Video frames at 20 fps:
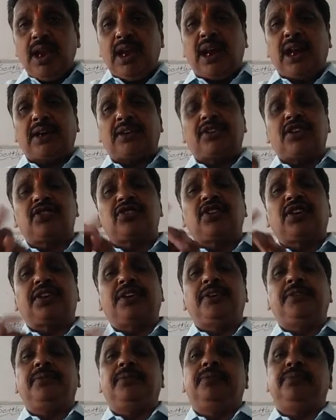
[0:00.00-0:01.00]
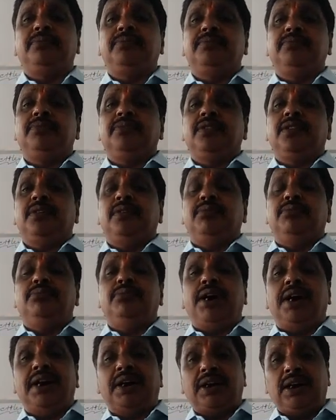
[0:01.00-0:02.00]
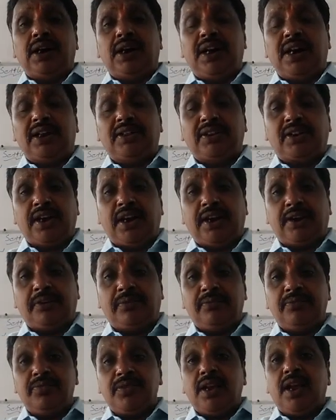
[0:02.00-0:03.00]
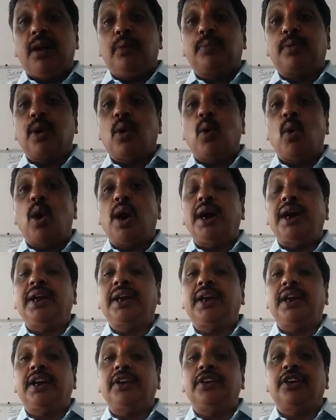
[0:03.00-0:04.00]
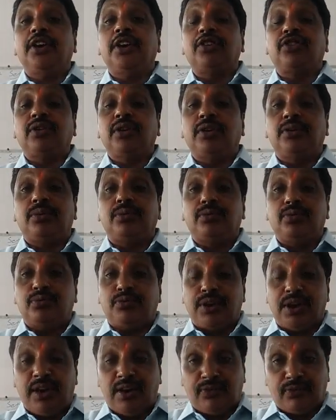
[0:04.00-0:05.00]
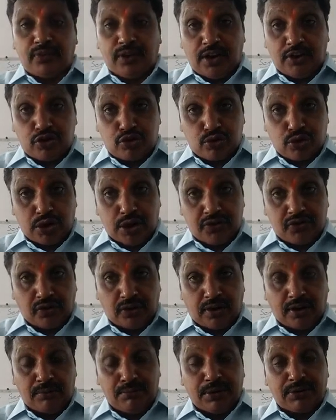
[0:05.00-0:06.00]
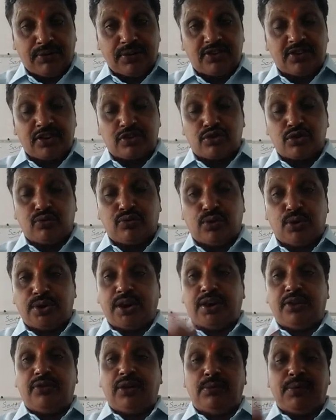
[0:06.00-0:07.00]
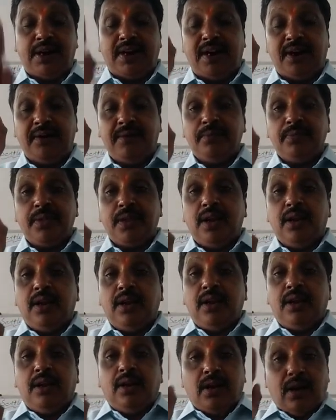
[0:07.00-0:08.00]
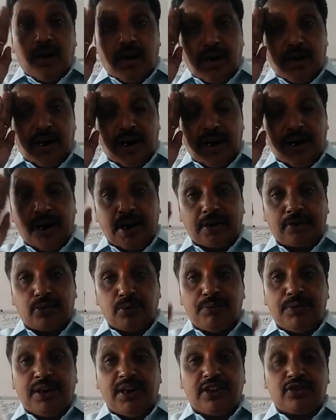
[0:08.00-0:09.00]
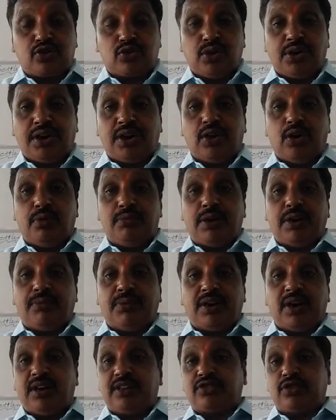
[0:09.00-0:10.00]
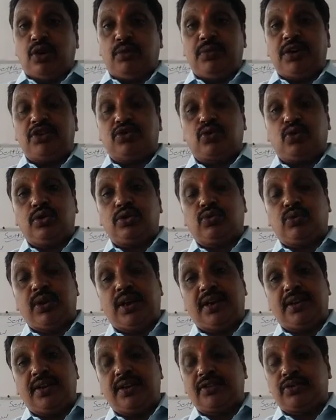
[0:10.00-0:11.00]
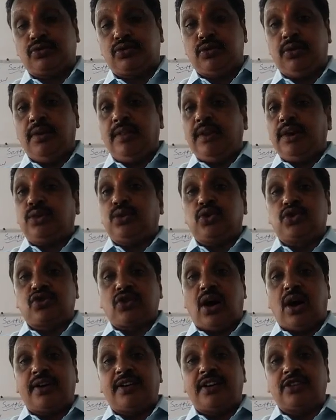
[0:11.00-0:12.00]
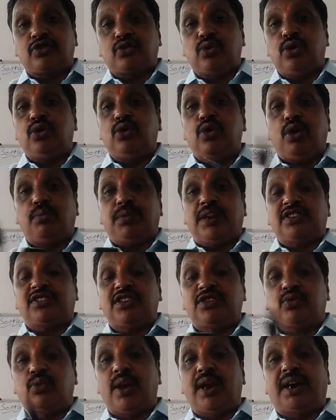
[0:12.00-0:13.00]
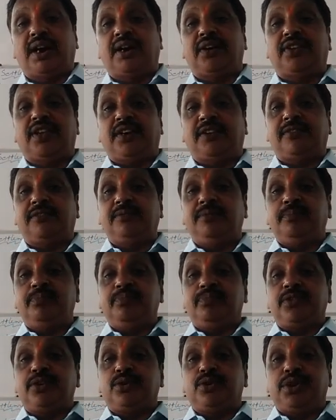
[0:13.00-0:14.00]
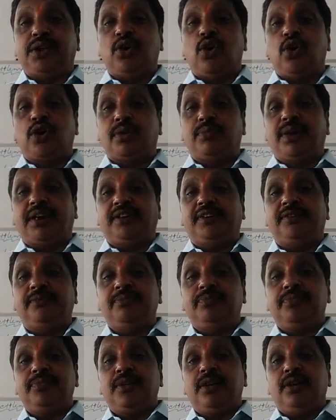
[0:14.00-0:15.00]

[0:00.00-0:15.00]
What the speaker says: Electricity, medical health care, providing education free of cost to the children between 6 to 14 will be a headache to menace to the government, because how many schools where to start a school, no place is vacant there to the government.